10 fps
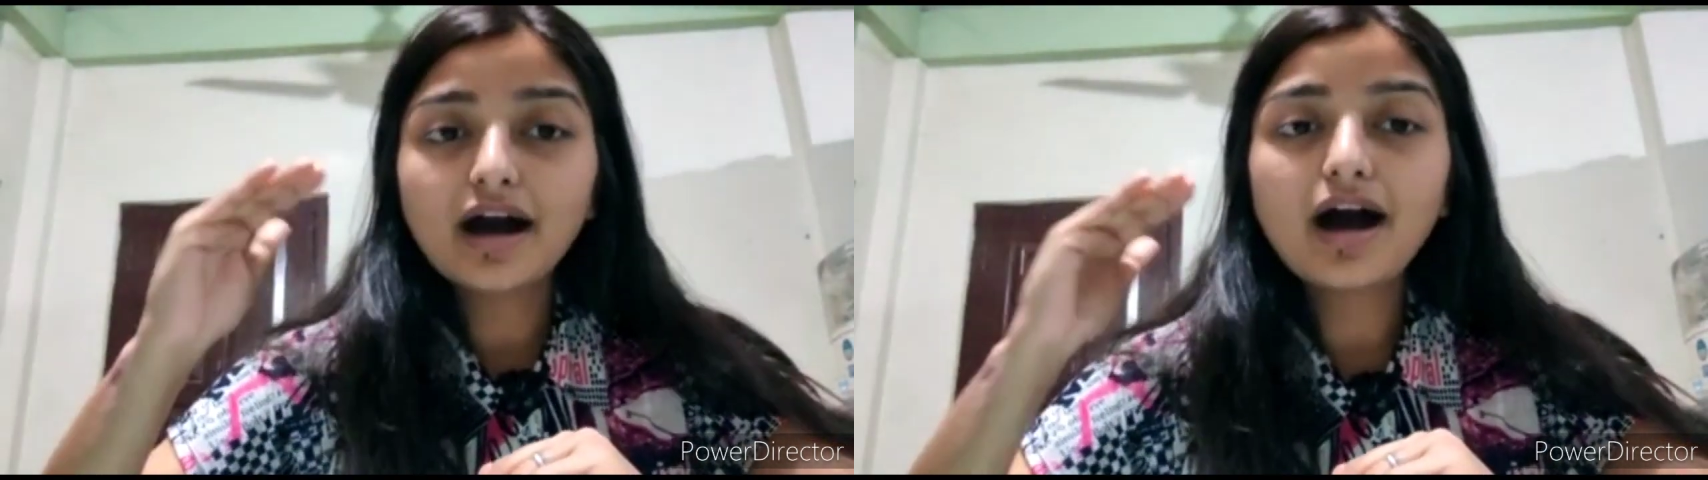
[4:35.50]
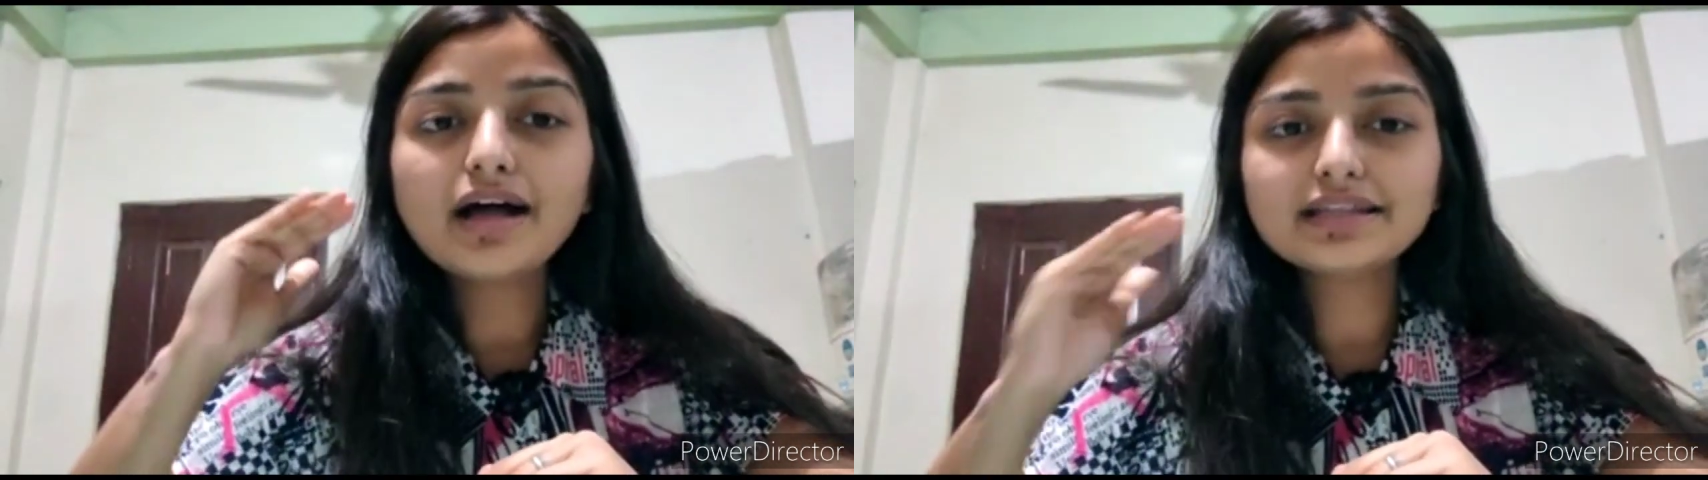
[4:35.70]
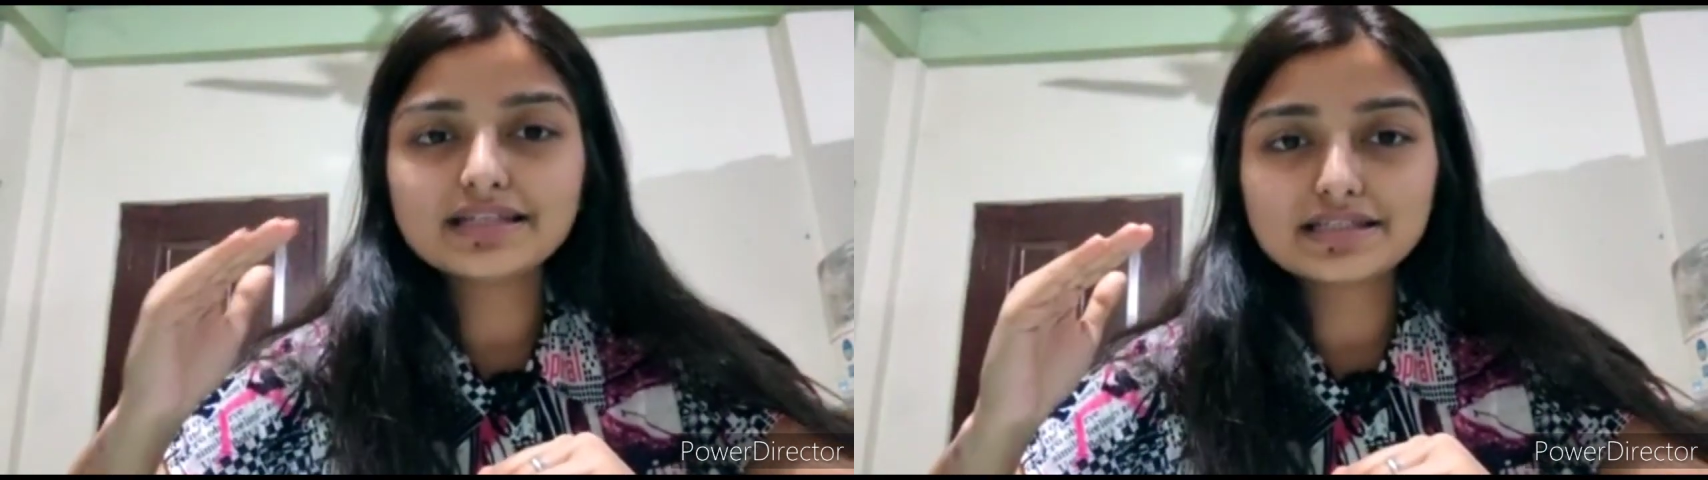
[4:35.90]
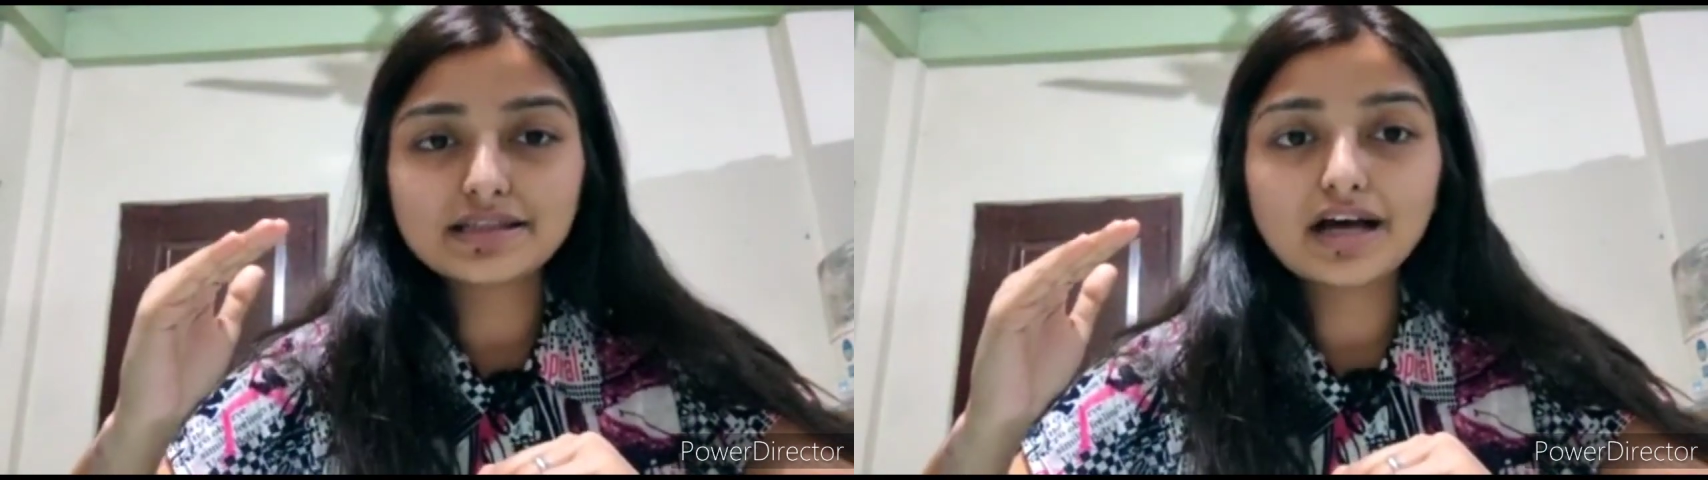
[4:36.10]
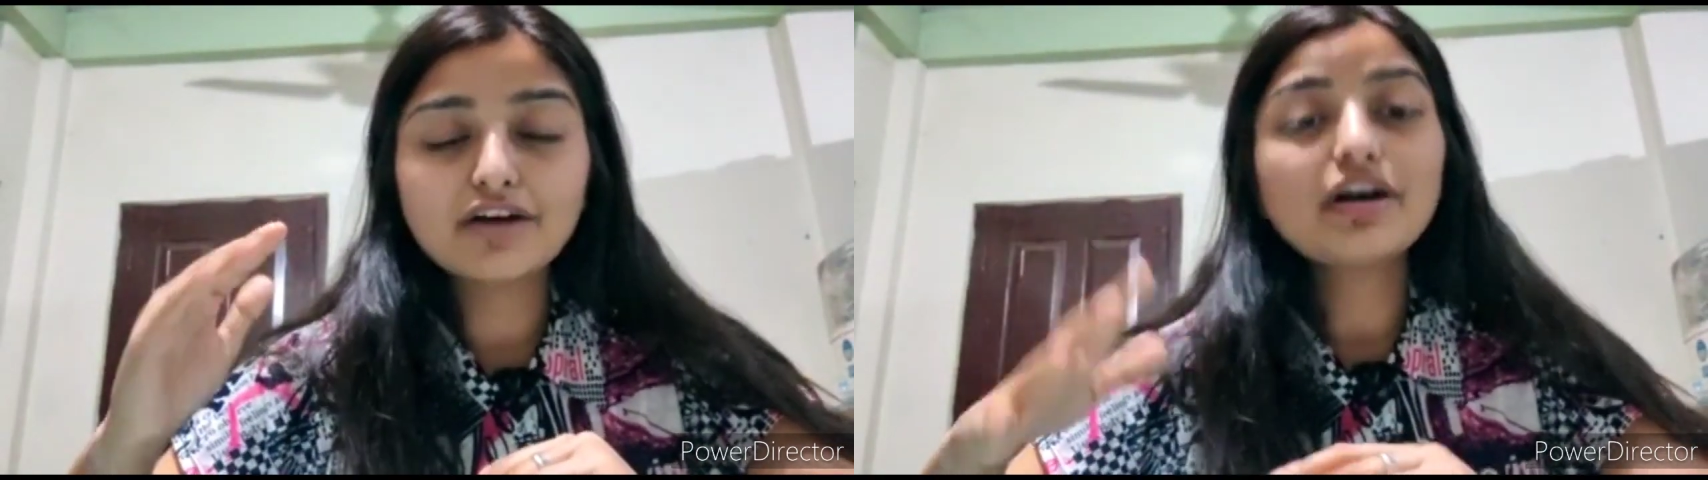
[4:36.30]
god is
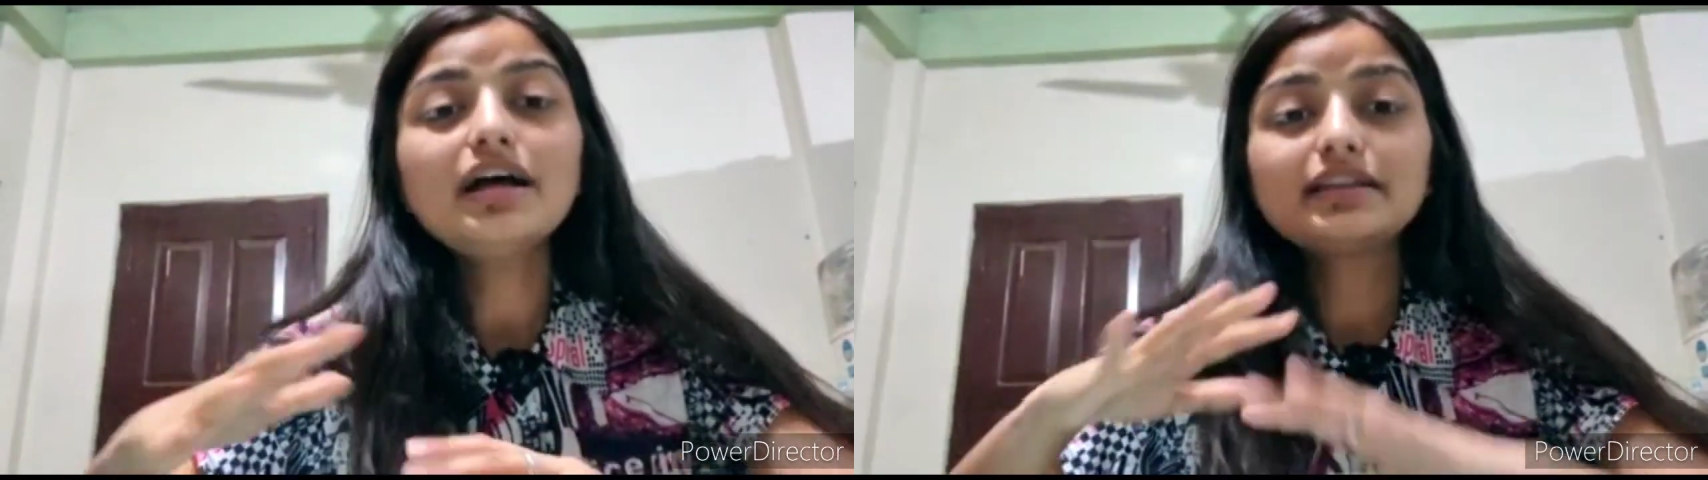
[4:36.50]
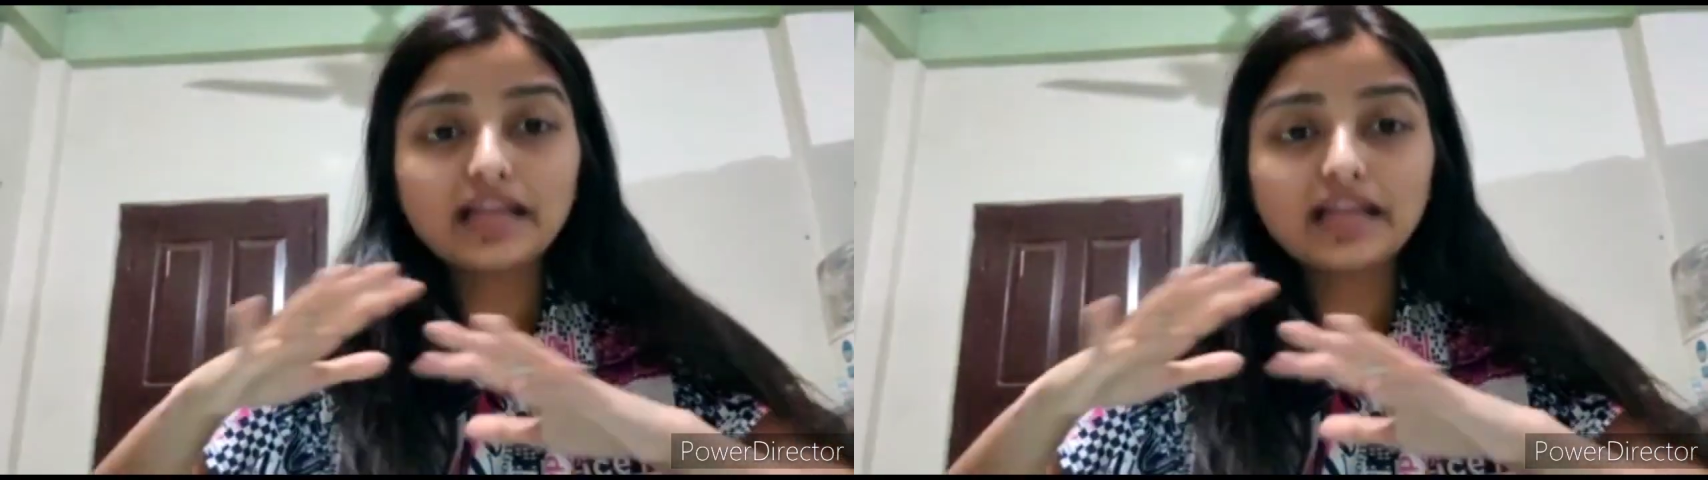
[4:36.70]
love